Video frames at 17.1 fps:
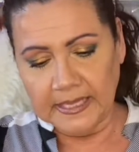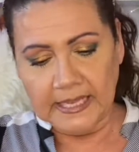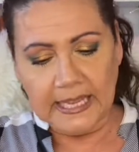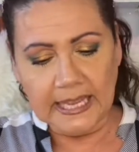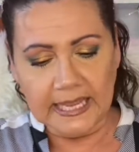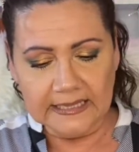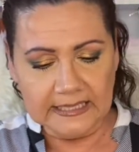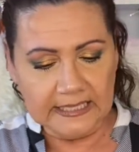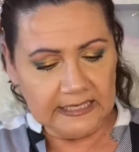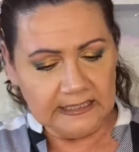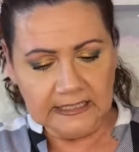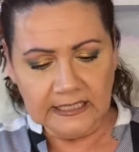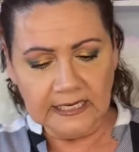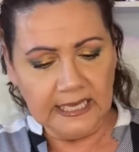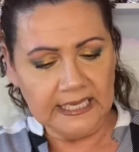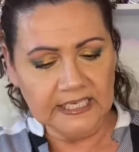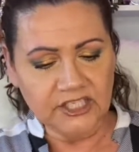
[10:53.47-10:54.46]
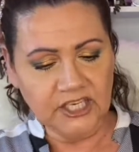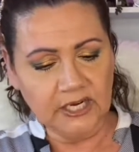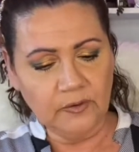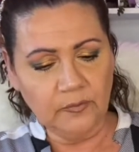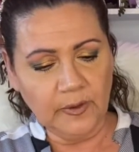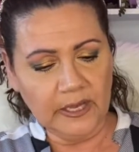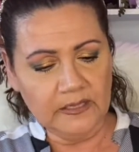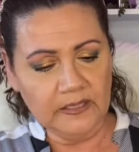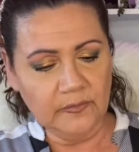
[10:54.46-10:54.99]
And then a little eyeshadow
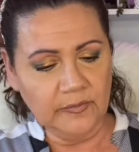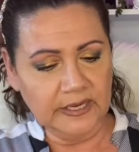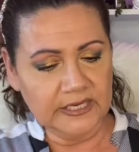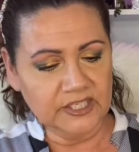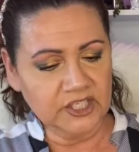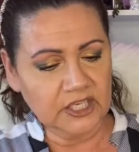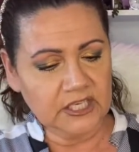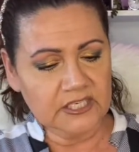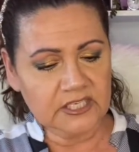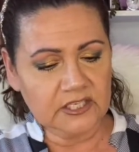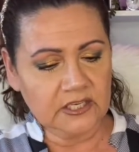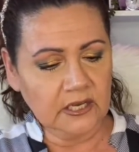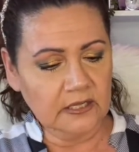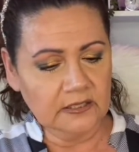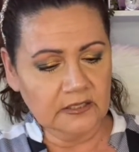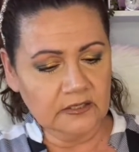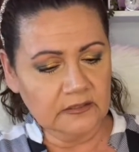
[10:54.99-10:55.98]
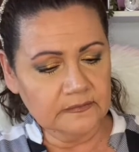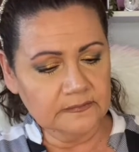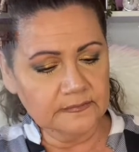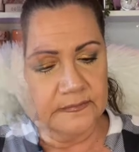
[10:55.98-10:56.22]
palette by Just Color.